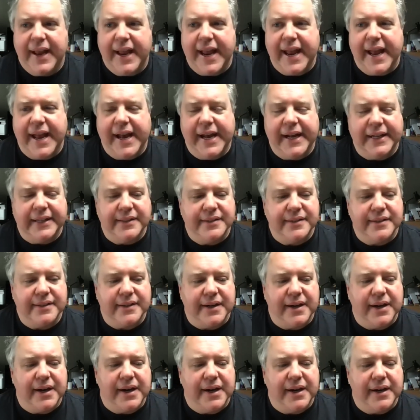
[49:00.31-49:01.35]
And
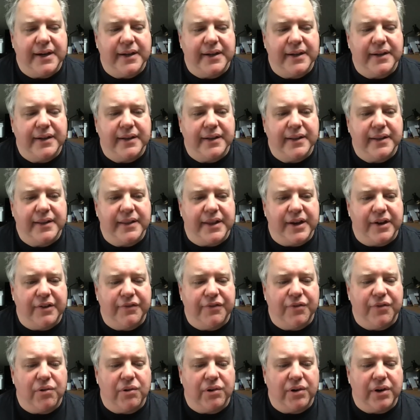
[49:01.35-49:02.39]
uh,
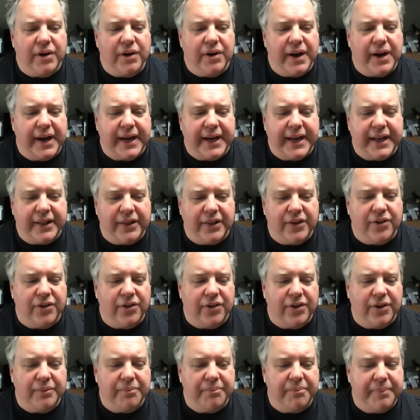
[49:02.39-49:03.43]
therefore, I can
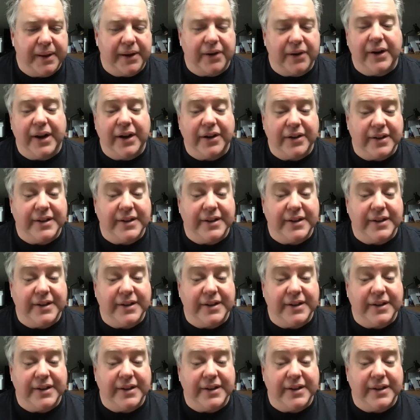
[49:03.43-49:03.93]
learn better how